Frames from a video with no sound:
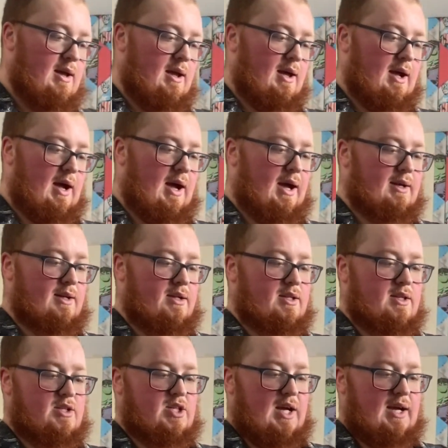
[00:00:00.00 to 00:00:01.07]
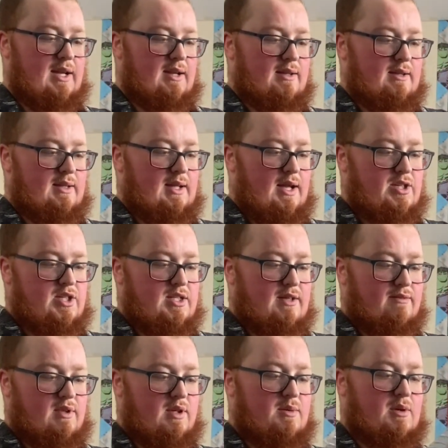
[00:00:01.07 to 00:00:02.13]
and the edges
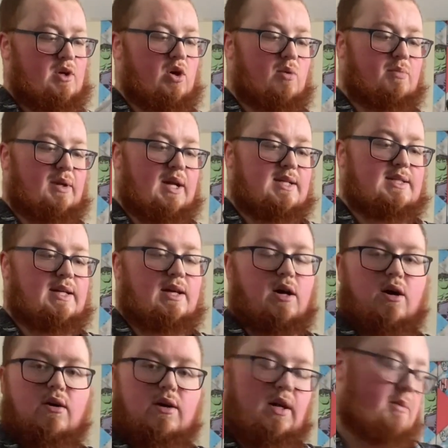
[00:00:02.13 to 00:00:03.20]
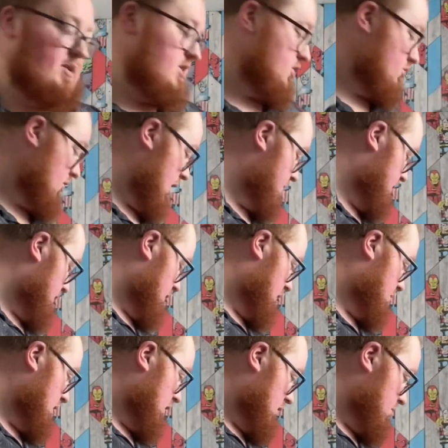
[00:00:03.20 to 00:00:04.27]
of the cut plastic aren't going to be scraping on the
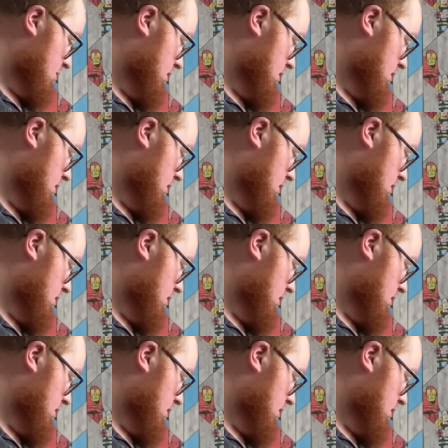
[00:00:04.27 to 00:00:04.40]
pop.